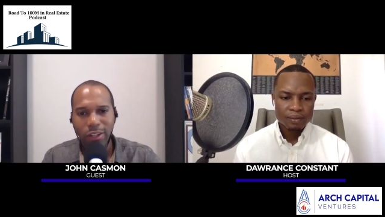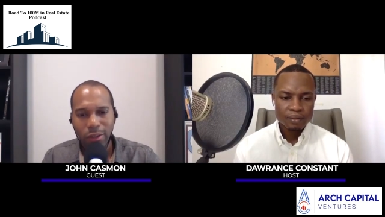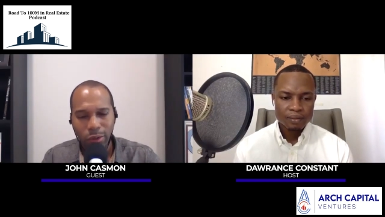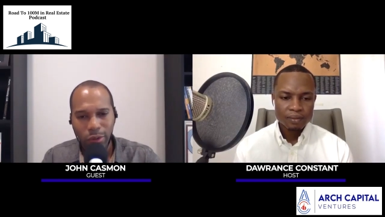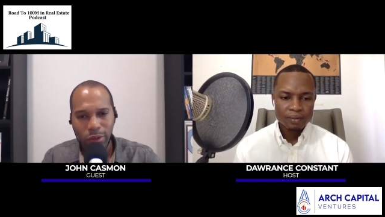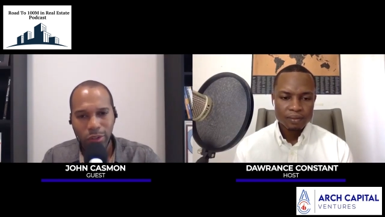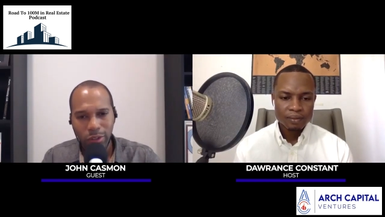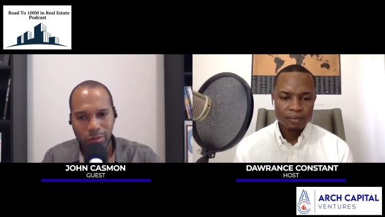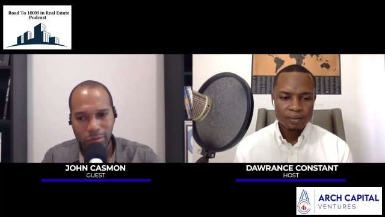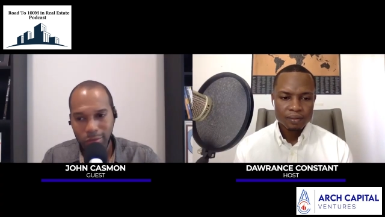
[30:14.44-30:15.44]
Speaker 1: or you
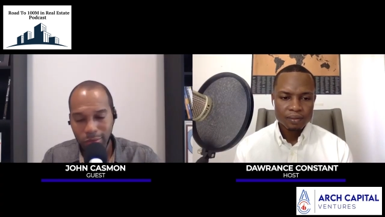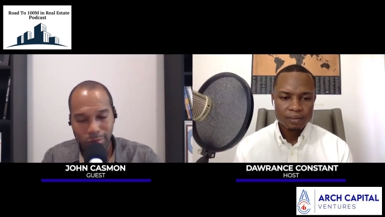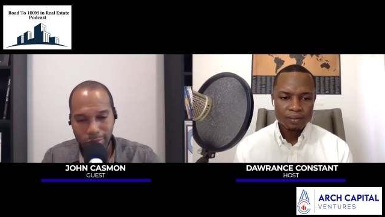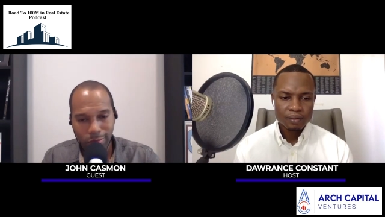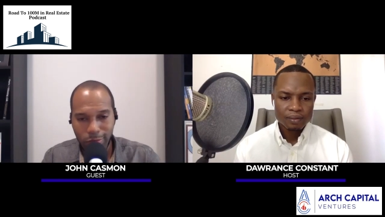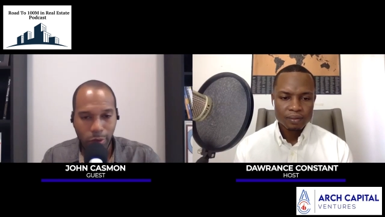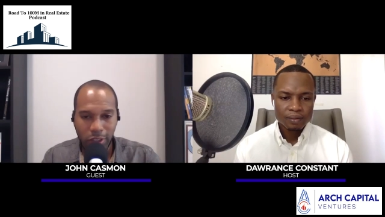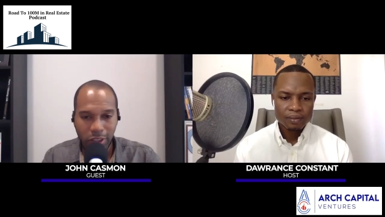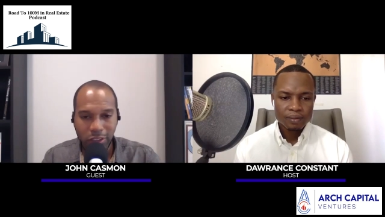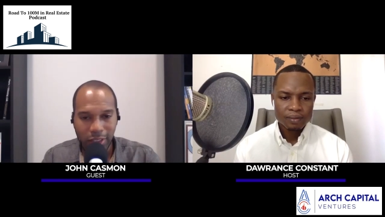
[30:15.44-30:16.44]
can vote
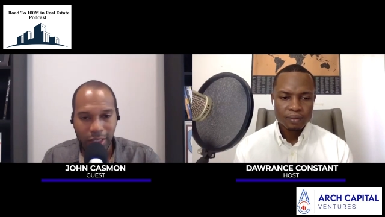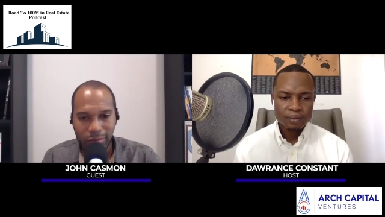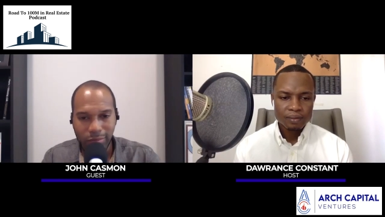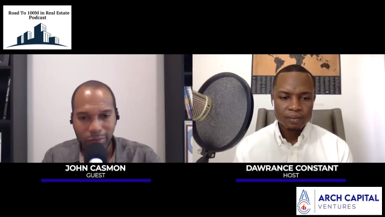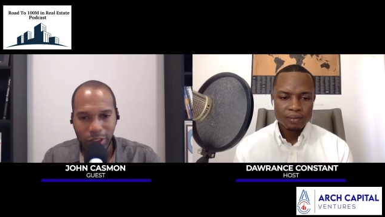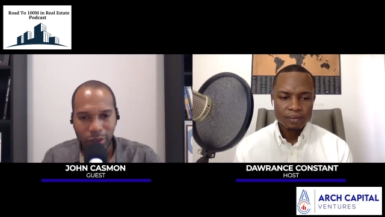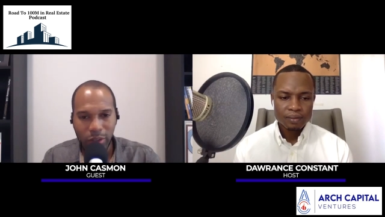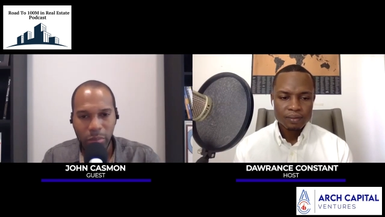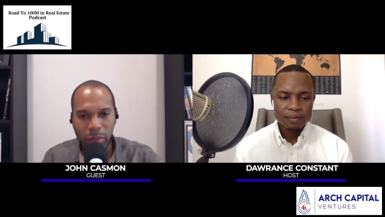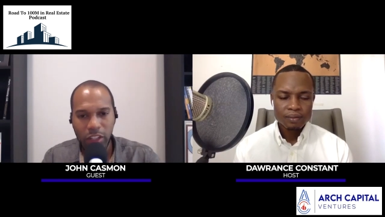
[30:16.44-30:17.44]
against that, you know,
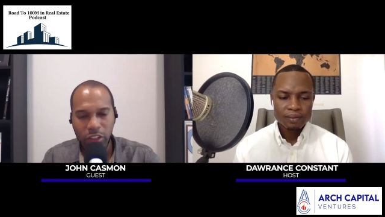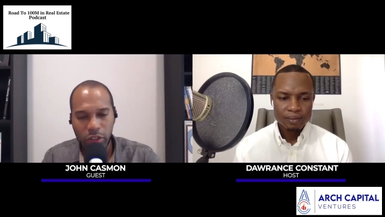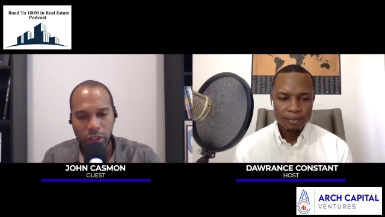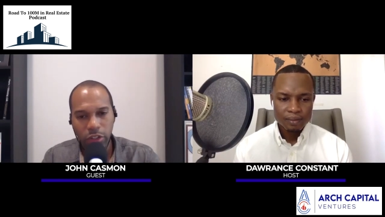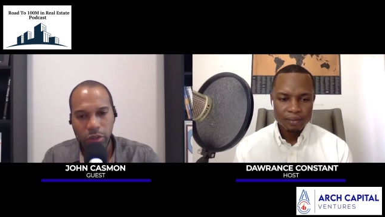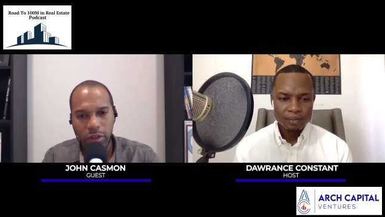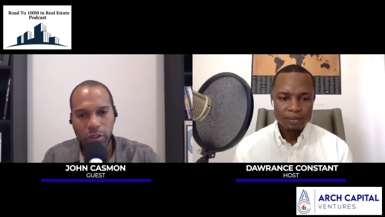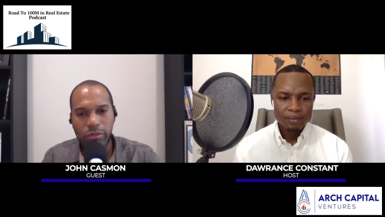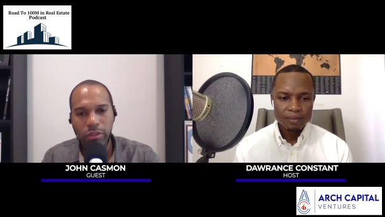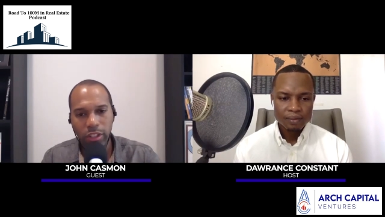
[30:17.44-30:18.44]
and making sure that you don't
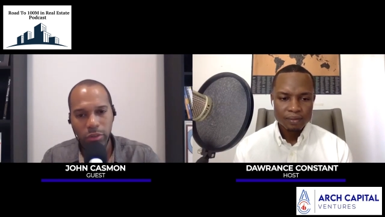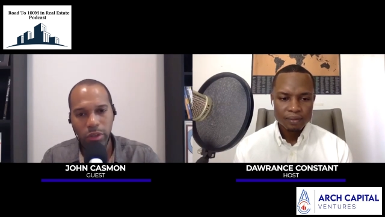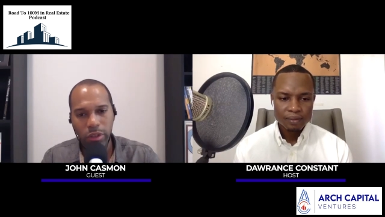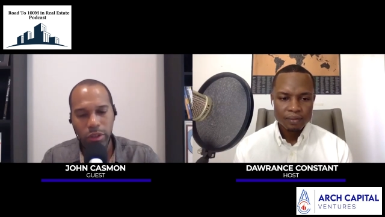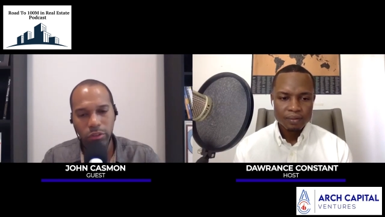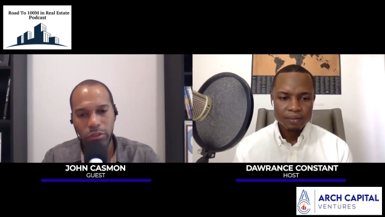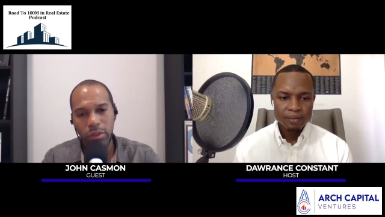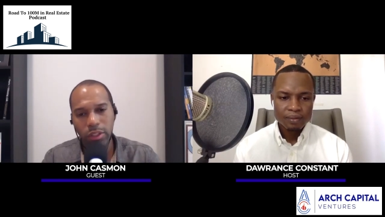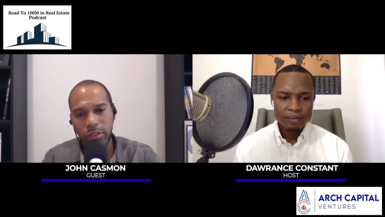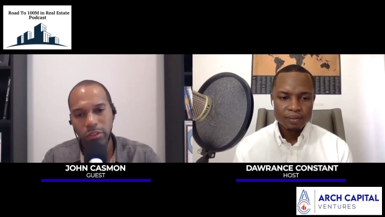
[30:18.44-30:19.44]
conflict with those two
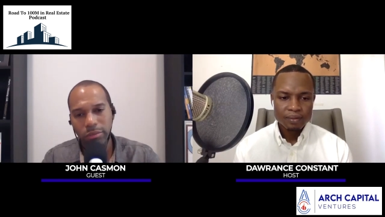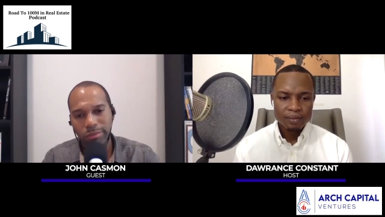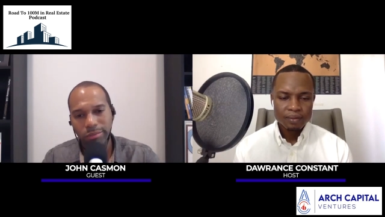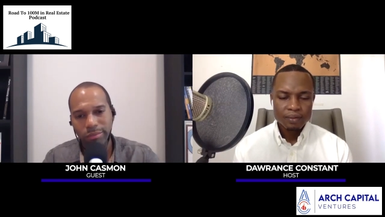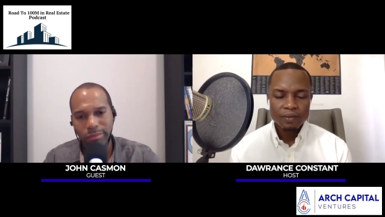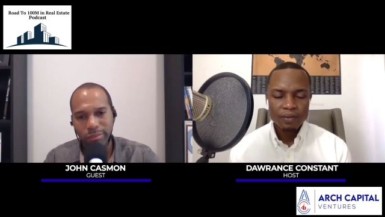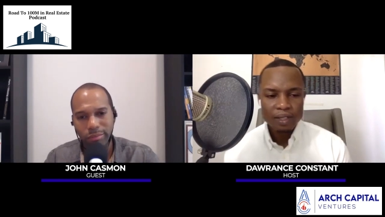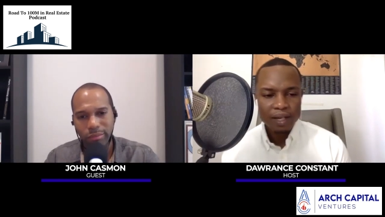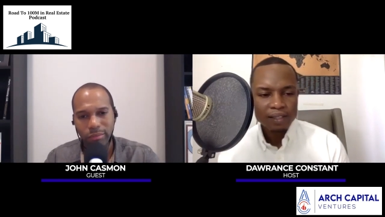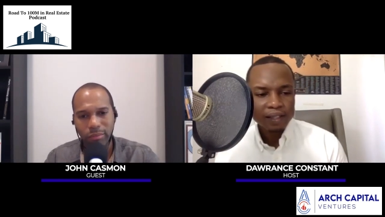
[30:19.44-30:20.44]
things.
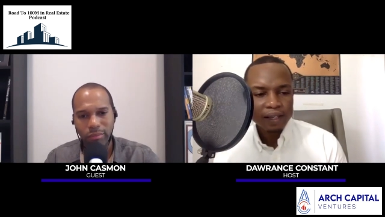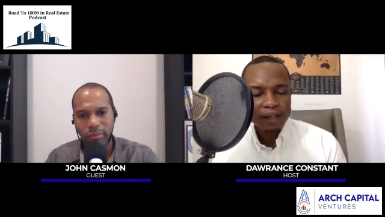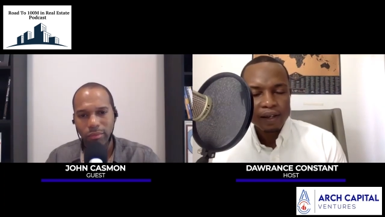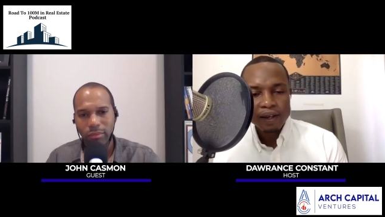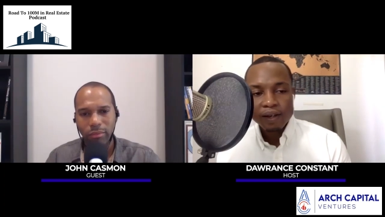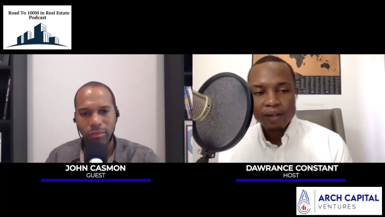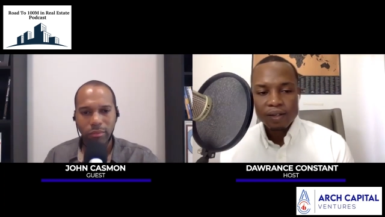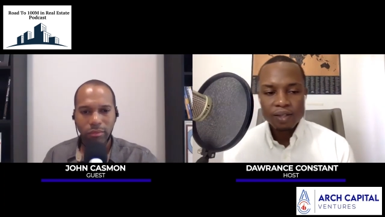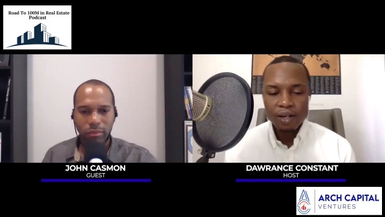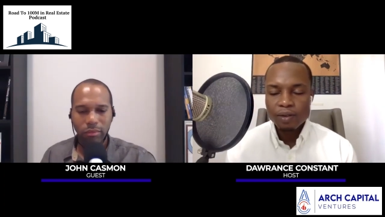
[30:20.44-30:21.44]
Speaker 2: Fantastic. And
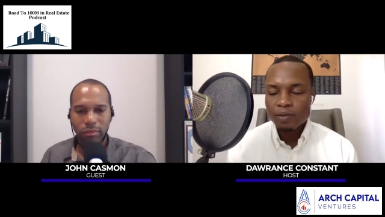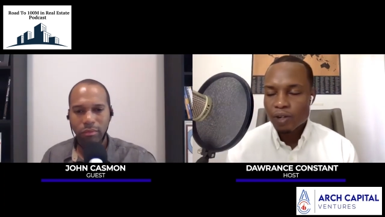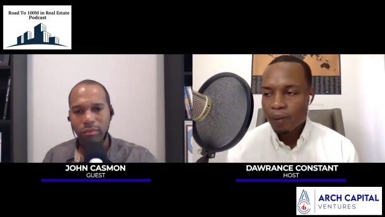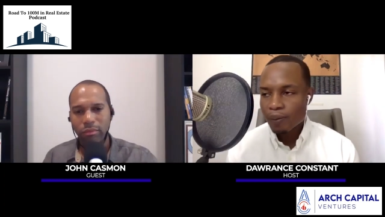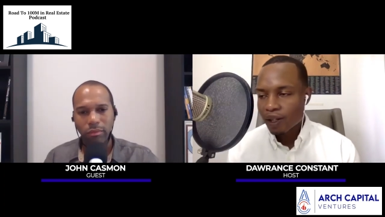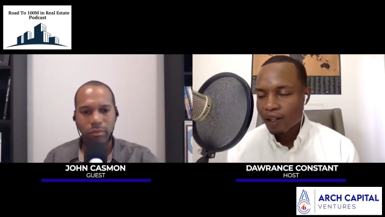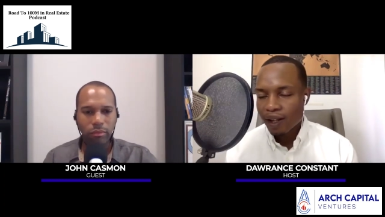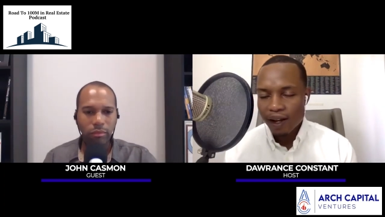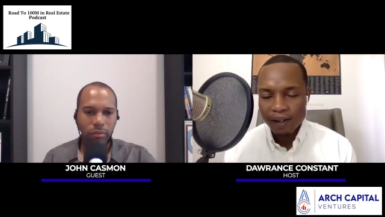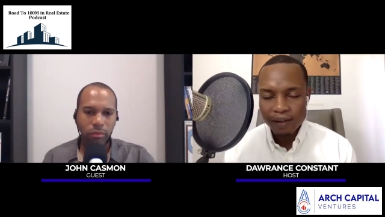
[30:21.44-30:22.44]
John, you've dropped a
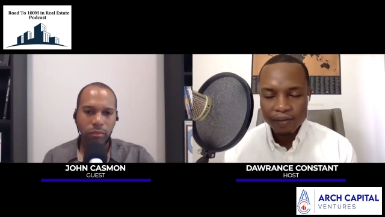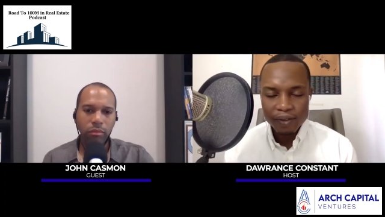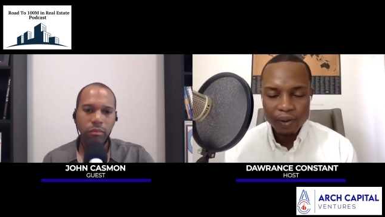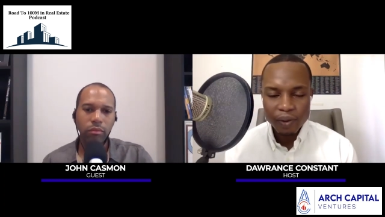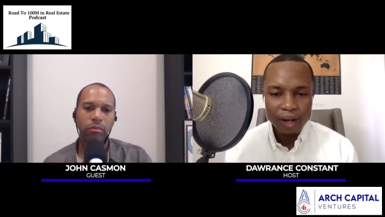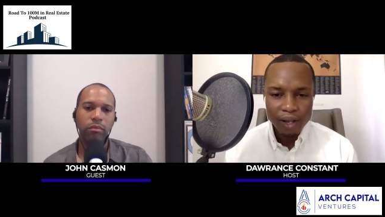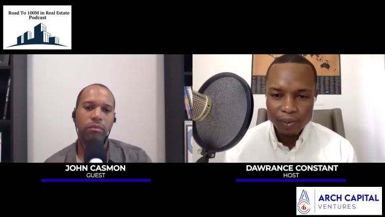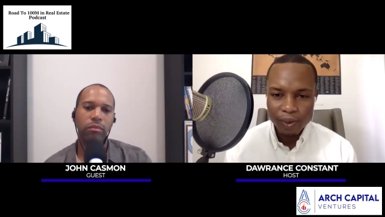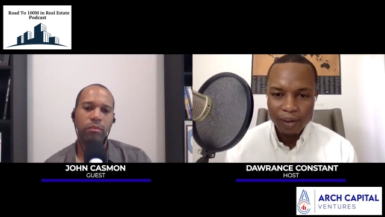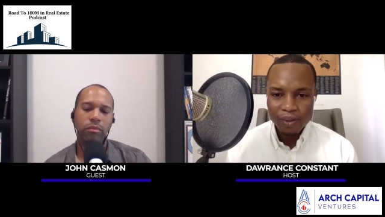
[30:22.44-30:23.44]
lot of, you know,
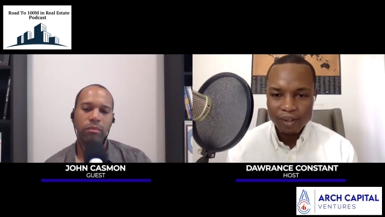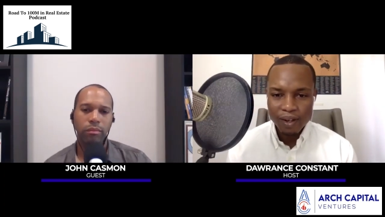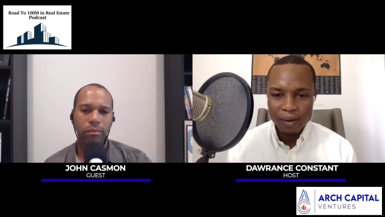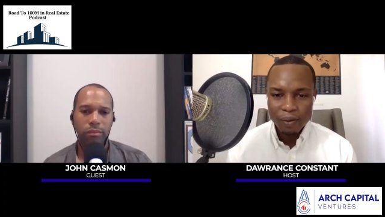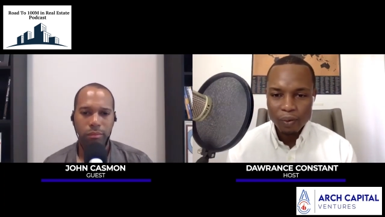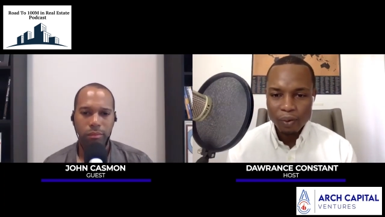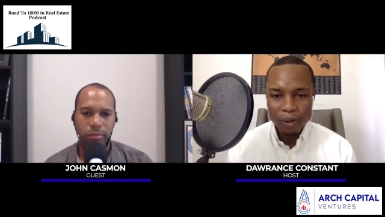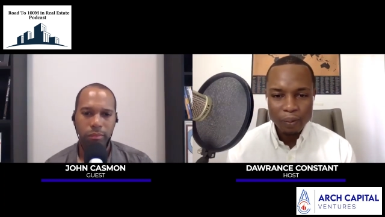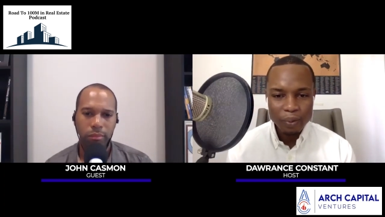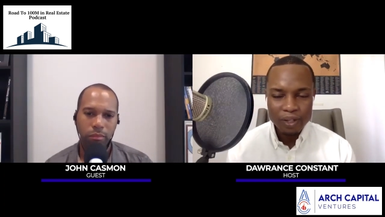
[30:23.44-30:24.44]
knowledge bombs today. We
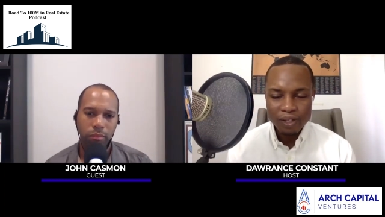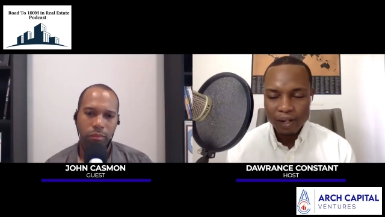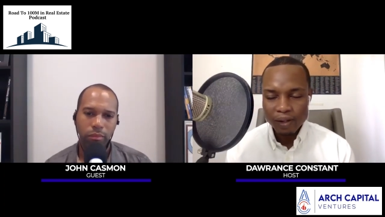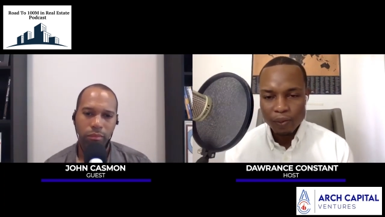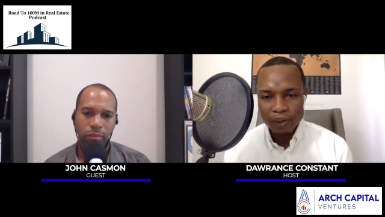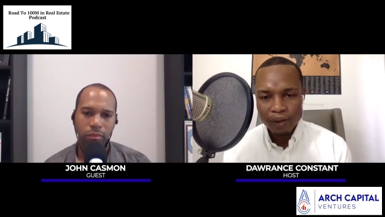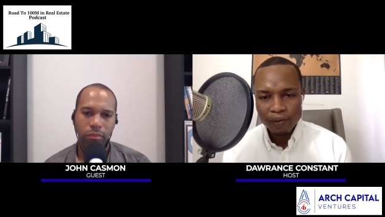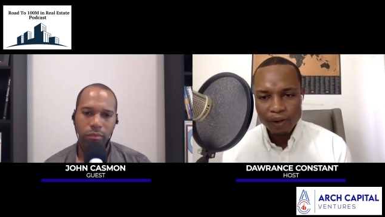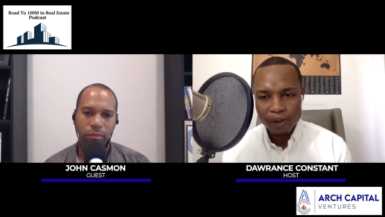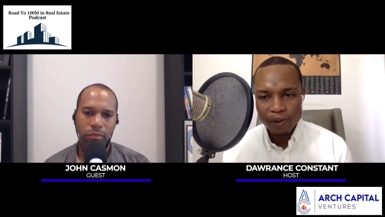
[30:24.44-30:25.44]
really appreciate you being very